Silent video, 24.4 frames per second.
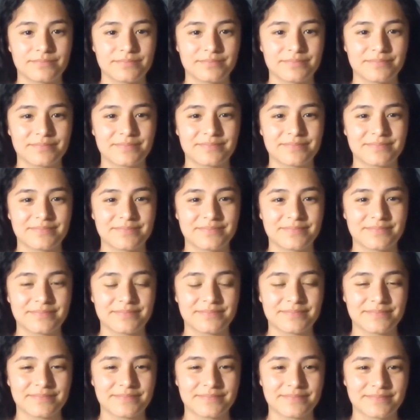
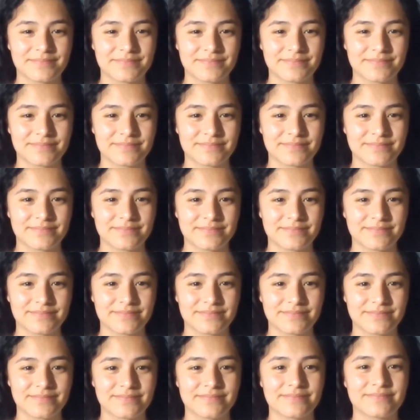
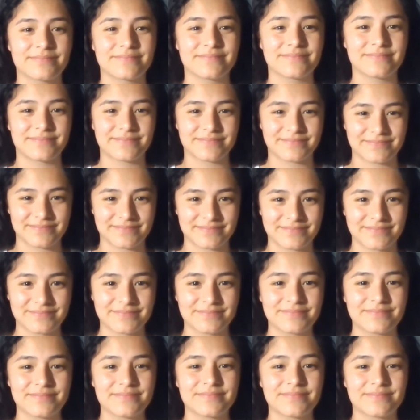
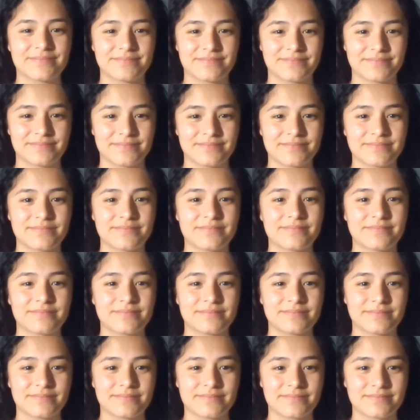
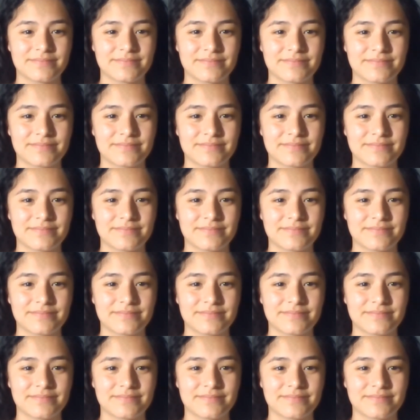[no speech]